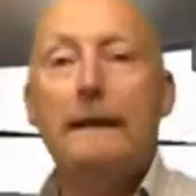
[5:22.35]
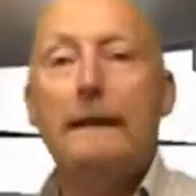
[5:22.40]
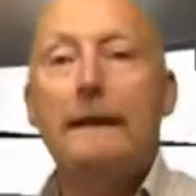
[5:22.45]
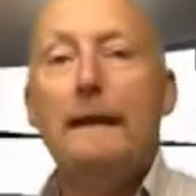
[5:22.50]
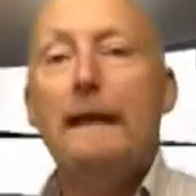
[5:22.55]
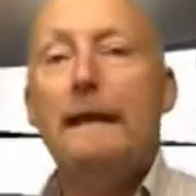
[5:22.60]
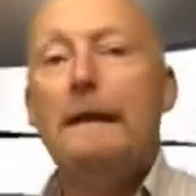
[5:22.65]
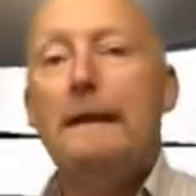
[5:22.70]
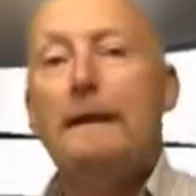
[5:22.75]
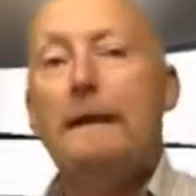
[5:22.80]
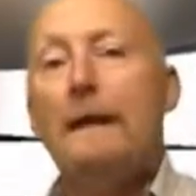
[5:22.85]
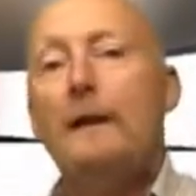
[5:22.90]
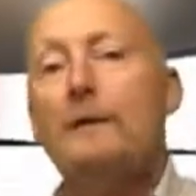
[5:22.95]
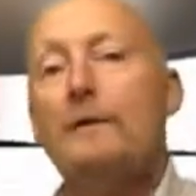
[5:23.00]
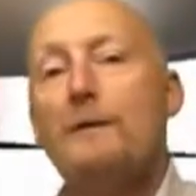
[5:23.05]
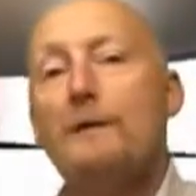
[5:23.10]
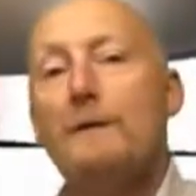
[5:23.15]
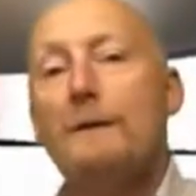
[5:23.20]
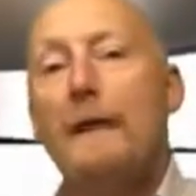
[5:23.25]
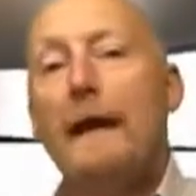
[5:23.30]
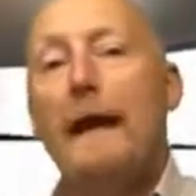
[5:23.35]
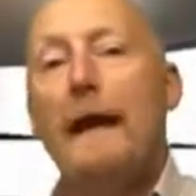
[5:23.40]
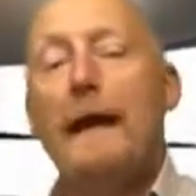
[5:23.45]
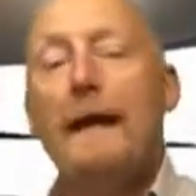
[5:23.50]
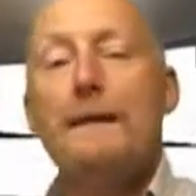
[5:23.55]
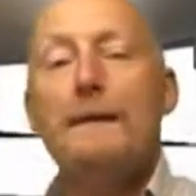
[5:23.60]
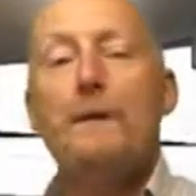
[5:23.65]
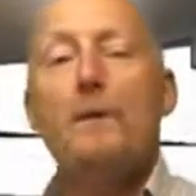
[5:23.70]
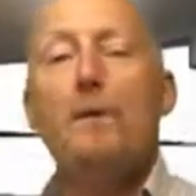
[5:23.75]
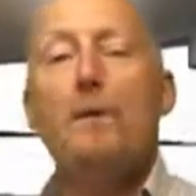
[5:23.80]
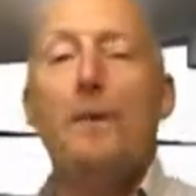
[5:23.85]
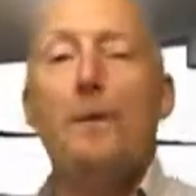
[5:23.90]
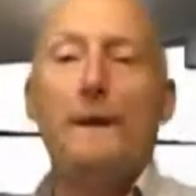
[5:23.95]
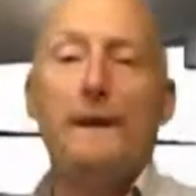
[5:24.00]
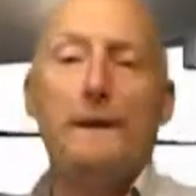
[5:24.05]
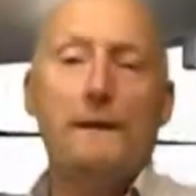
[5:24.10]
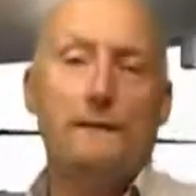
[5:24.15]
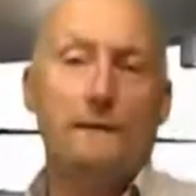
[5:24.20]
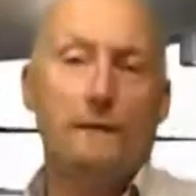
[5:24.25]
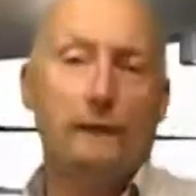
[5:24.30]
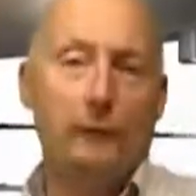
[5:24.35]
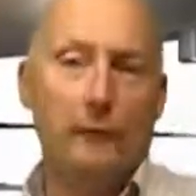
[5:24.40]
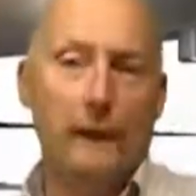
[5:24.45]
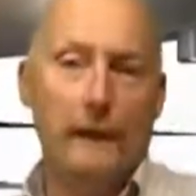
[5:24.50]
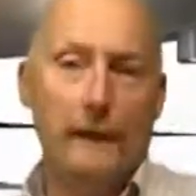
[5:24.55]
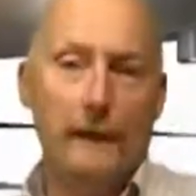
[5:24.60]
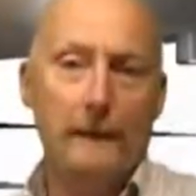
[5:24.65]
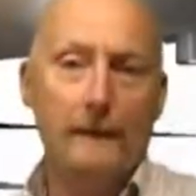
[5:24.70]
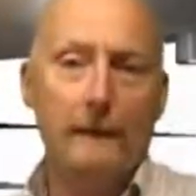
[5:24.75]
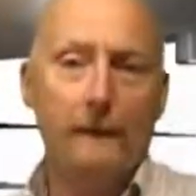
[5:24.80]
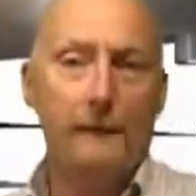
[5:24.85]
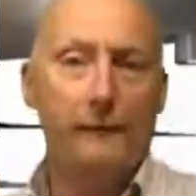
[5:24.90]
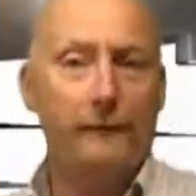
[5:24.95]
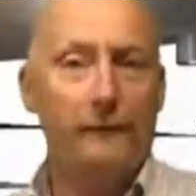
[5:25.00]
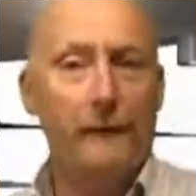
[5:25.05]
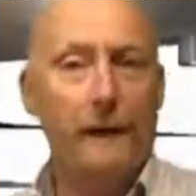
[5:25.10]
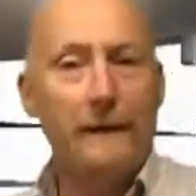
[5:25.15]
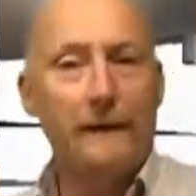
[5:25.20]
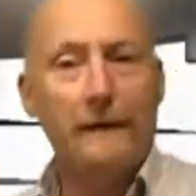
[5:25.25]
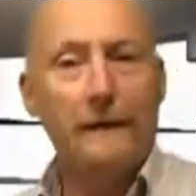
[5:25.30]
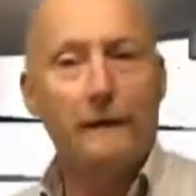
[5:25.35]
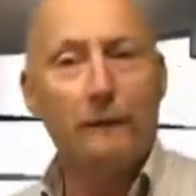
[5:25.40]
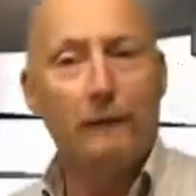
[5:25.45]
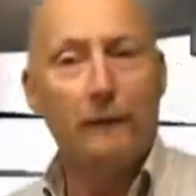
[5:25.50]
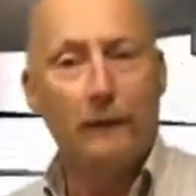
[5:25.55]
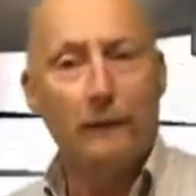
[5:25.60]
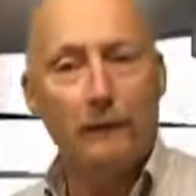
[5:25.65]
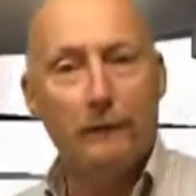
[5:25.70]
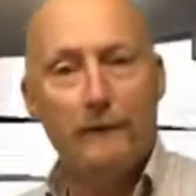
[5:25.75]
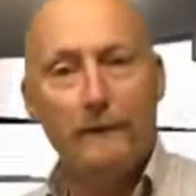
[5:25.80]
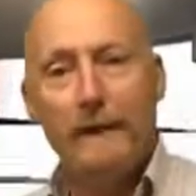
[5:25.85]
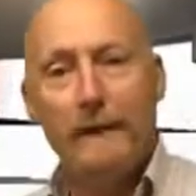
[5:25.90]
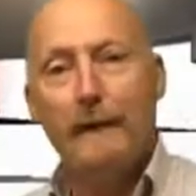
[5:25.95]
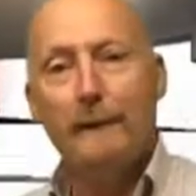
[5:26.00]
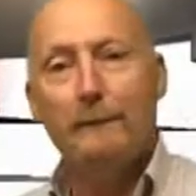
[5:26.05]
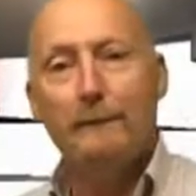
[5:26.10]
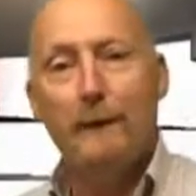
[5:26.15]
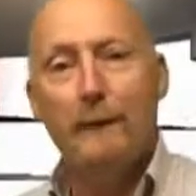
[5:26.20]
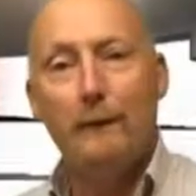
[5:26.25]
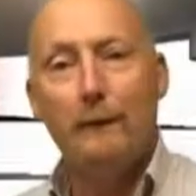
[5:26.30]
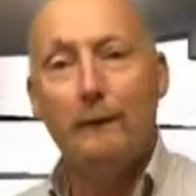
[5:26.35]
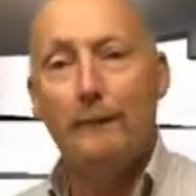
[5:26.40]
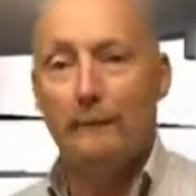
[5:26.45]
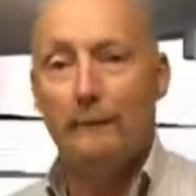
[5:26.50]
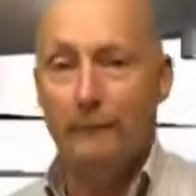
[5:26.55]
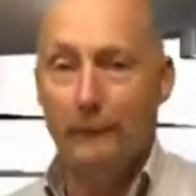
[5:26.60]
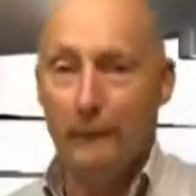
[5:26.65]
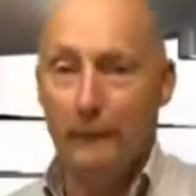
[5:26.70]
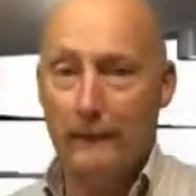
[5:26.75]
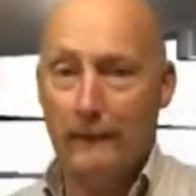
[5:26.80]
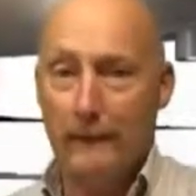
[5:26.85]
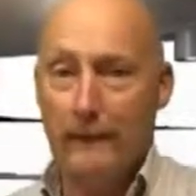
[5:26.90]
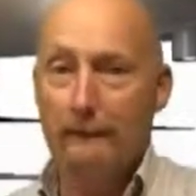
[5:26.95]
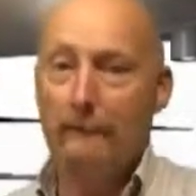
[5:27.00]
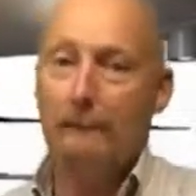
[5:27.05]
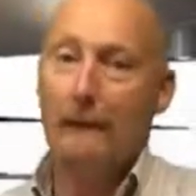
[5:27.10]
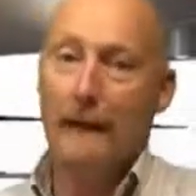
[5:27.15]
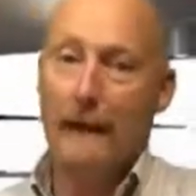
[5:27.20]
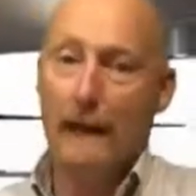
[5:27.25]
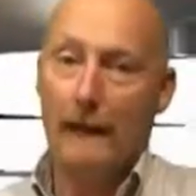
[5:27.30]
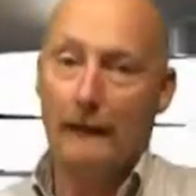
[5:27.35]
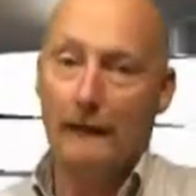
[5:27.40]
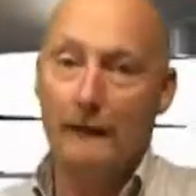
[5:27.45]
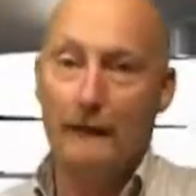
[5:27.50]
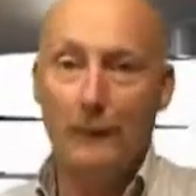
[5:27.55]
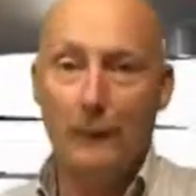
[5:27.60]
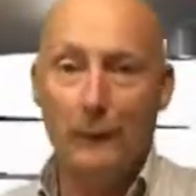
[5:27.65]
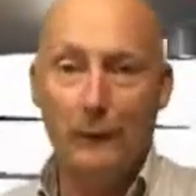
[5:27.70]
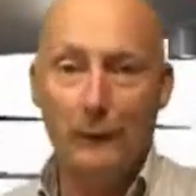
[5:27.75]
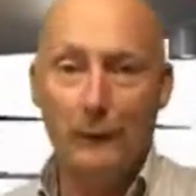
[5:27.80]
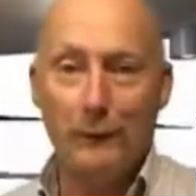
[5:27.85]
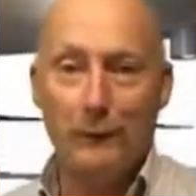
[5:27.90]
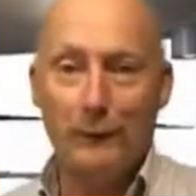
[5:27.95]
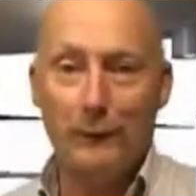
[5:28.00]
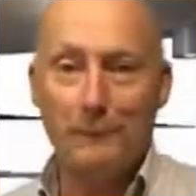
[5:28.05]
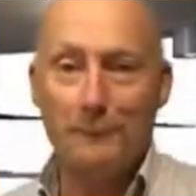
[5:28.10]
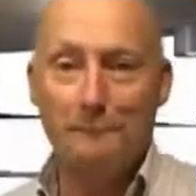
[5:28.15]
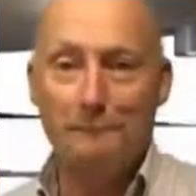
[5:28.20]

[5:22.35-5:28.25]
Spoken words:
Induction has a wonderful way of righting wrongs in both body and conscience.